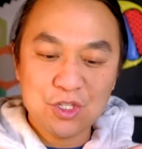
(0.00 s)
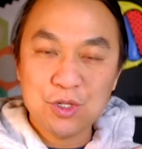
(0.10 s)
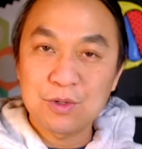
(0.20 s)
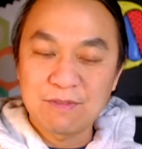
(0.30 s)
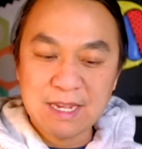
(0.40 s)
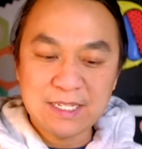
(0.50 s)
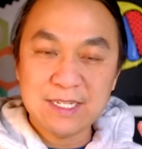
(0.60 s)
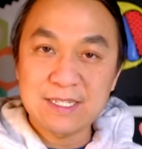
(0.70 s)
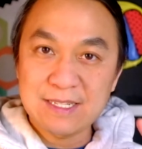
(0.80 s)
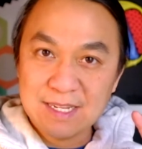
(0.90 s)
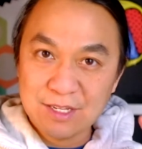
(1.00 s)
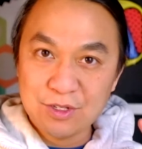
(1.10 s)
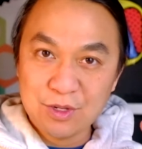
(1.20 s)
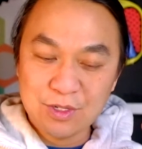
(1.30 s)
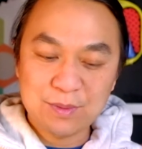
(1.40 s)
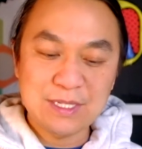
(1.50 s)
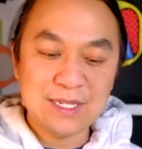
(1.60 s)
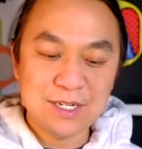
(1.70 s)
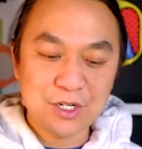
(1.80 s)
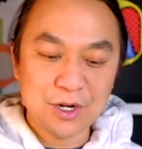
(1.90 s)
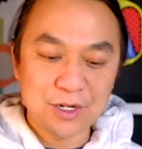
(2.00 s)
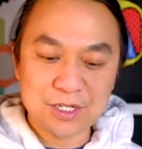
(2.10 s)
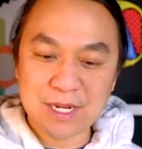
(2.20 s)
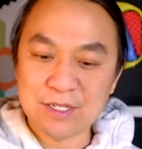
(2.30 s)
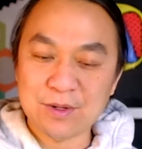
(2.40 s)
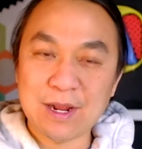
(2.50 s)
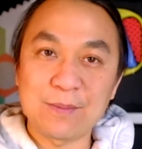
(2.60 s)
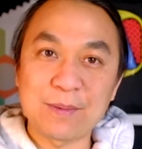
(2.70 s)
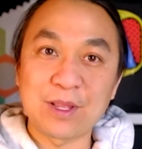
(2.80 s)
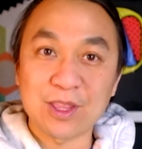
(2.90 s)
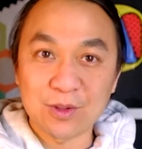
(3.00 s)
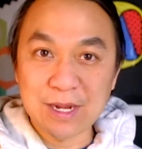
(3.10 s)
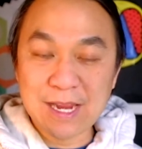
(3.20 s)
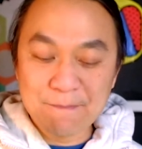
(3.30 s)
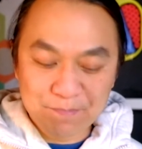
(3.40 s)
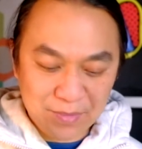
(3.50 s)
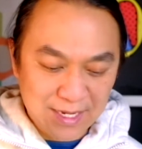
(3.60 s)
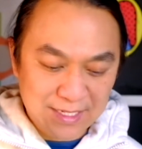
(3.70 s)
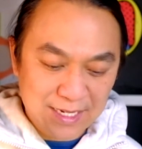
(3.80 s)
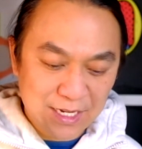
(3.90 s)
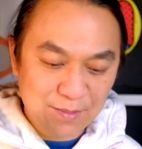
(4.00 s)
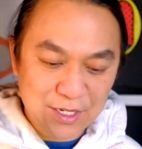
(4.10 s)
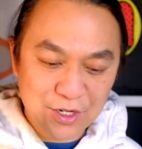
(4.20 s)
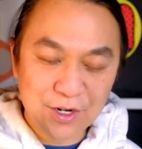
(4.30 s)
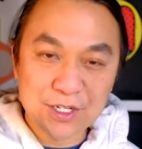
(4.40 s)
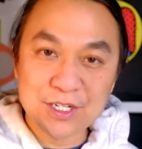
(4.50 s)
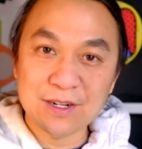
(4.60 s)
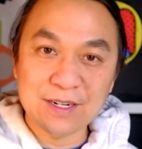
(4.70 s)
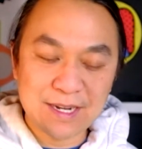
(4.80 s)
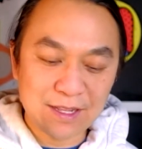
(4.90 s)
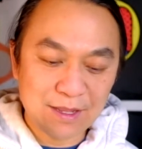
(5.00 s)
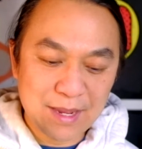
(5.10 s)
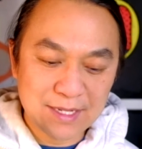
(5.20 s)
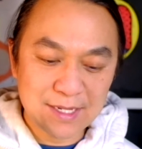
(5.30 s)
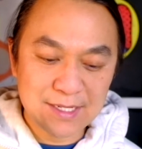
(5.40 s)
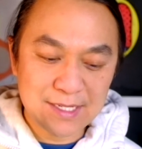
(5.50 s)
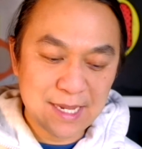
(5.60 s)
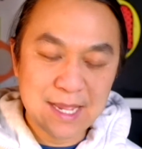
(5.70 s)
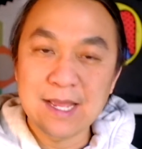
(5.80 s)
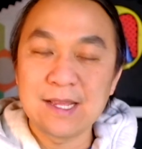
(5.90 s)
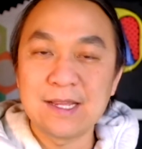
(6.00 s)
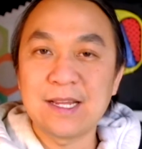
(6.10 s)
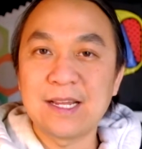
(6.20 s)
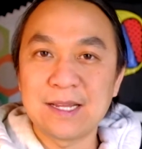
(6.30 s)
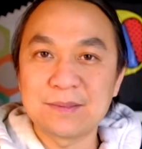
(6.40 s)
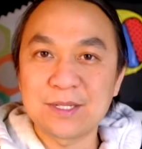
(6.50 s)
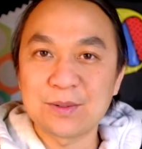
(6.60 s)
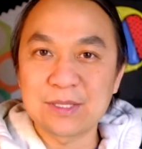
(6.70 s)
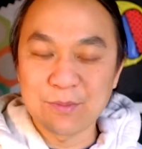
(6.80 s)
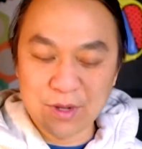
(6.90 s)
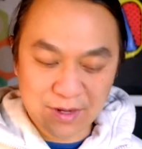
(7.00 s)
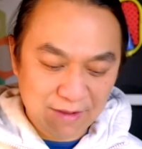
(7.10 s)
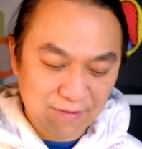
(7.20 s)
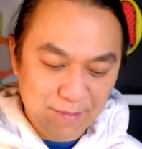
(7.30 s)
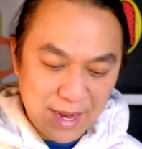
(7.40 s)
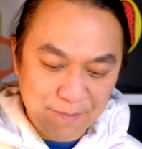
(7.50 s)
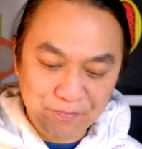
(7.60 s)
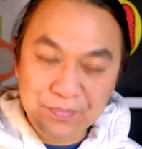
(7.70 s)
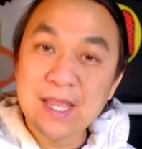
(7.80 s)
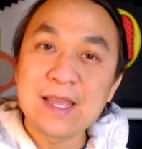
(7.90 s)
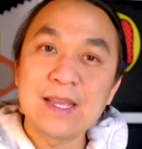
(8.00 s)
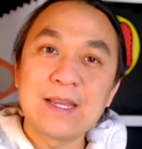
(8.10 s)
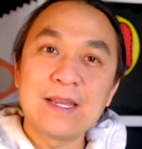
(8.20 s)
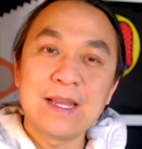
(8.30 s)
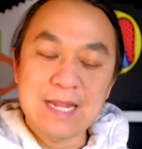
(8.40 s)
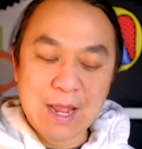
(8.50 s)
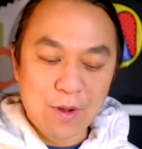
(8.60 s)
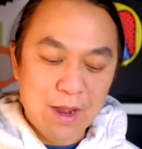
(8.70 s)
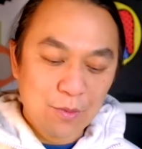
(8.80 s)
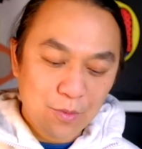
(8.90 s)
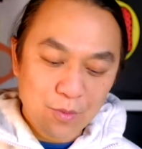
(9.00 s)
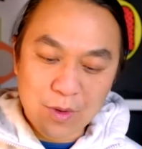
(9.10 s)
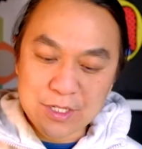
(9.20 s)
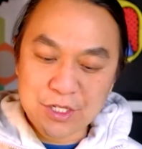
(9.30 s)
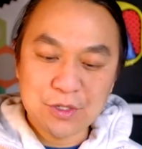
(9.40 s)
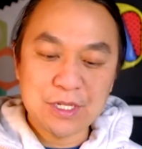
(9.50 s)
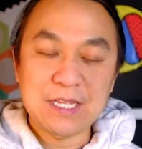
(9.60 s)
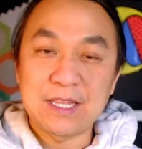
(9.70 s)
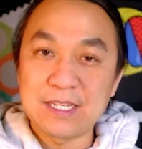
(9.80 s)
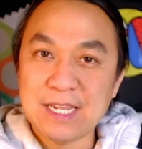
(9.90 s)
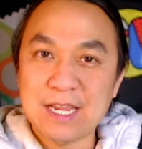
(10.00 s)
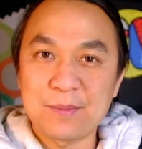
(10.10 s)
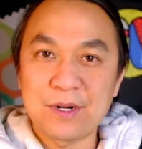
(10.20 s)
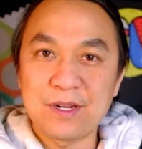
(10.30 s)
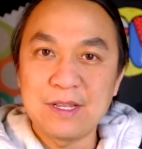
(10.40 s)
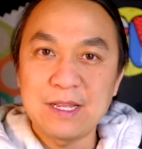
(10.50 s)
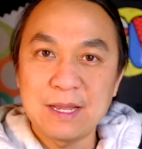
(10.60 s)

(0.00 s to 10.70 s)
two devices need USB-C to charge, and so now I'm up to three things that need to be charged on a daily basis. So somewhat kind of a pain. Now, I was using this camera